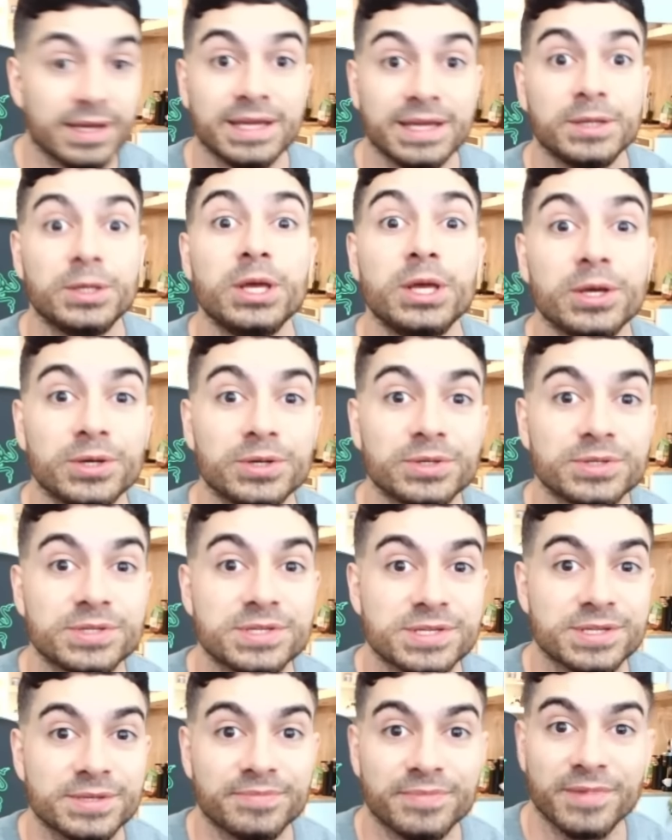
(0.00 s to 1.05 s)

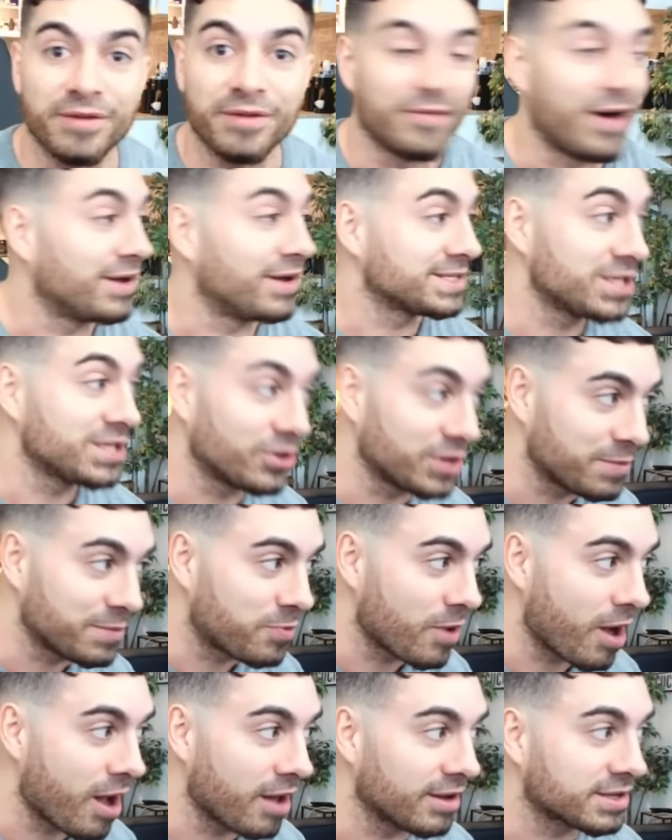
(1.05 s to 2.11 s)
yields, volatility
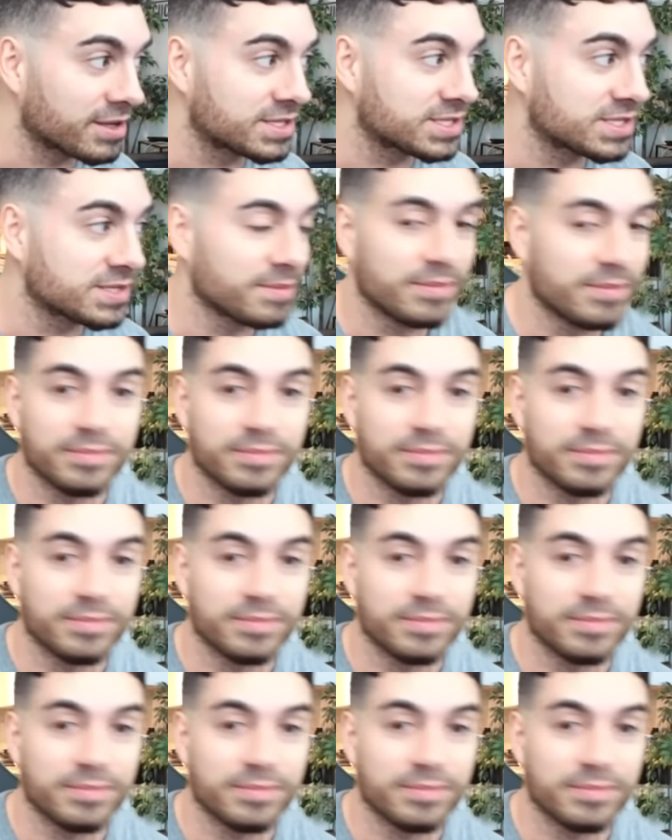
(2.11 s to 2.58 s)
products,